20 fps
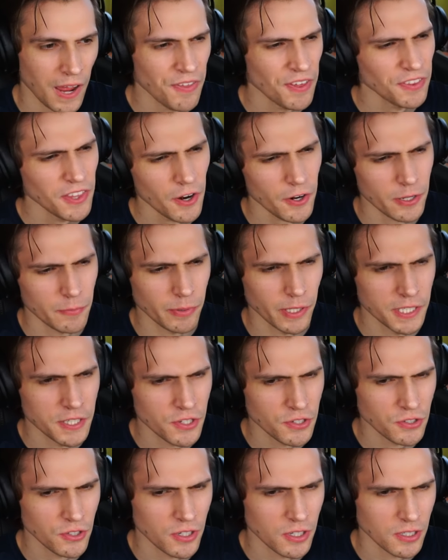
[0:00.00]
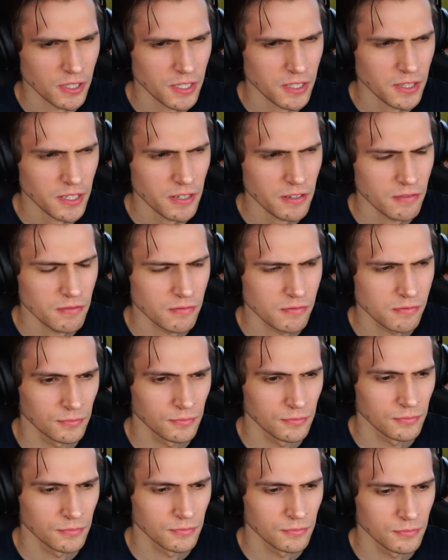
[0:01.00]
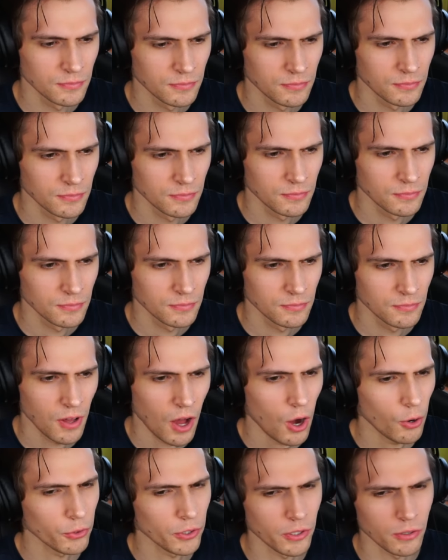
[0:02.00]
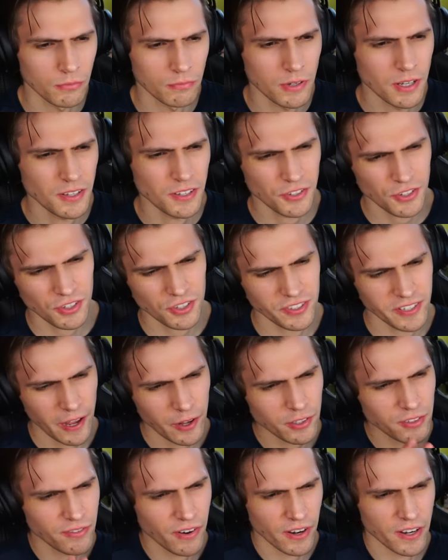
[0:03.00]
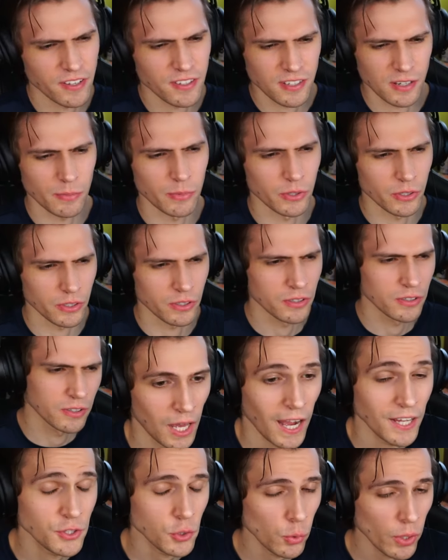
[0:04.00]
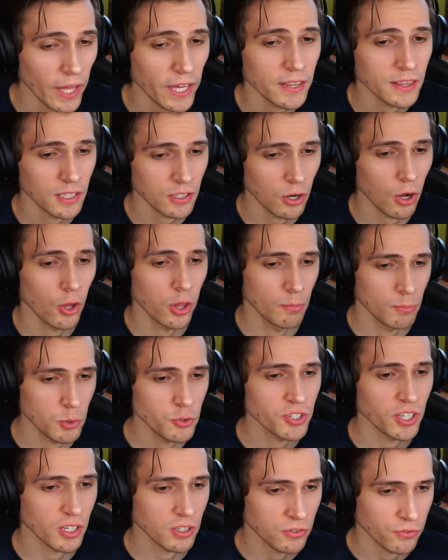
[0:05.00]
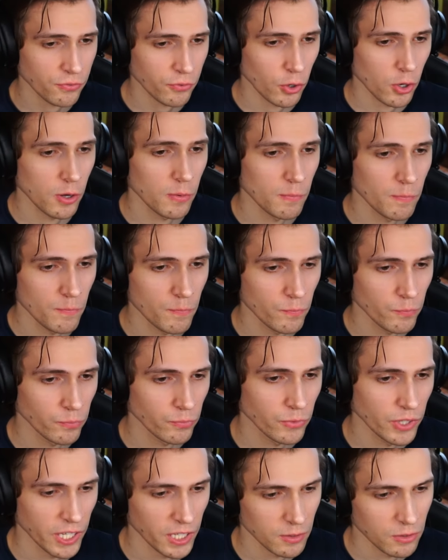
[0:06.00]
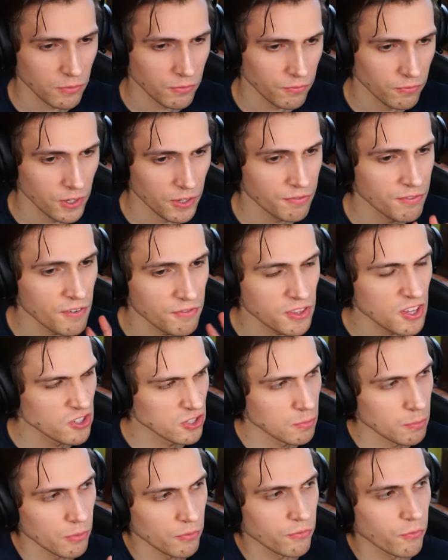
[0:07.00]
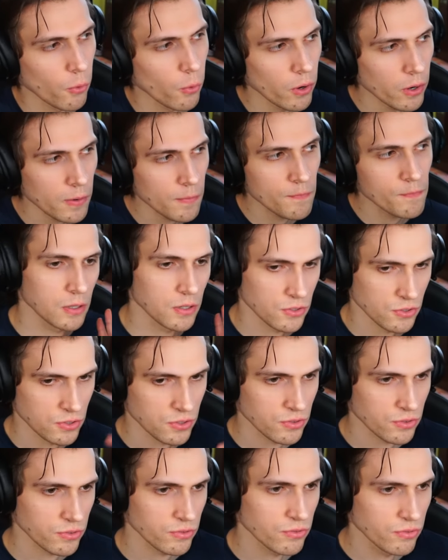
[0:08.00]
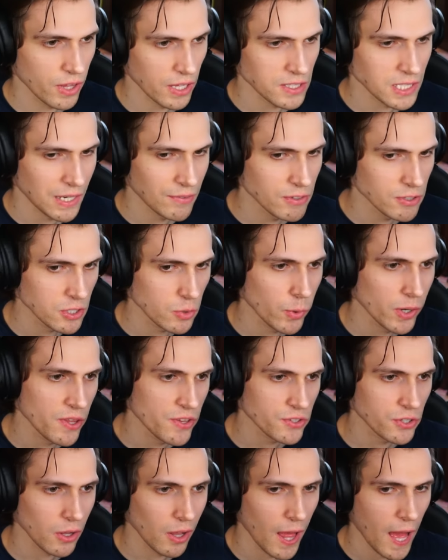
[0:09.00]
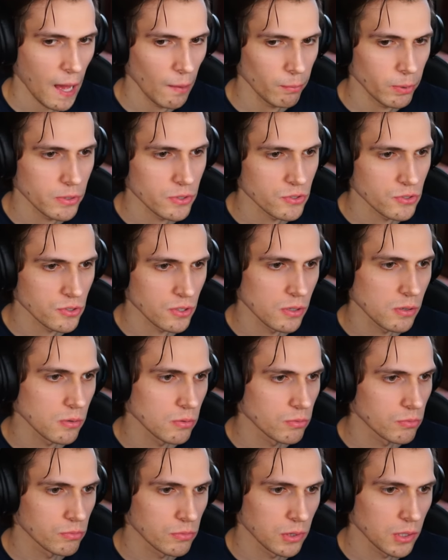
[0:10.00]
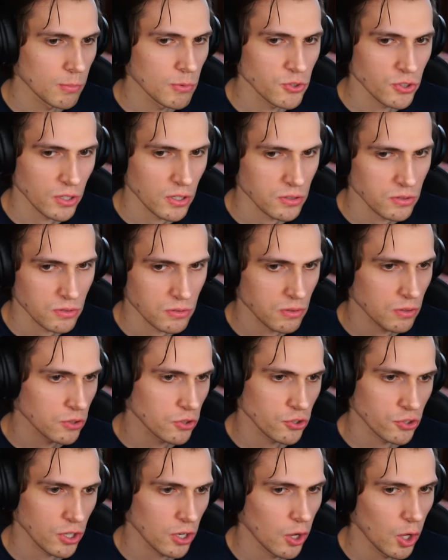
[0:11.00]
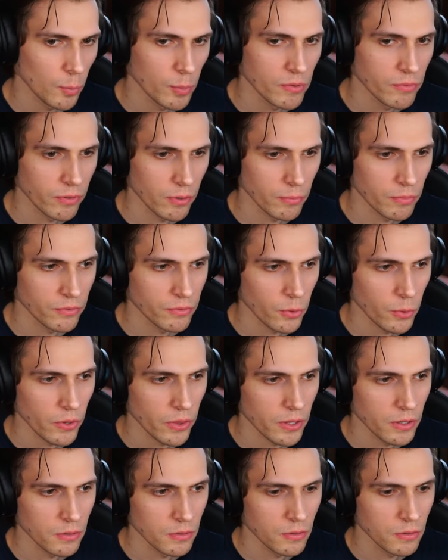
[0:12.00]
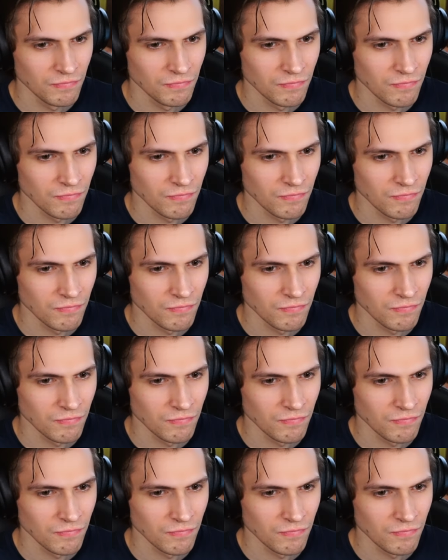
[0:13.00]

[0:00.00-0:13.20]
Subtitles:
I think they already played this song, didn't they? Oh no, it just sounds very similar. I do like that all the music is from, like, the 50s and before, because that's obviously when this all happened, so the music is just gonna all be from before then.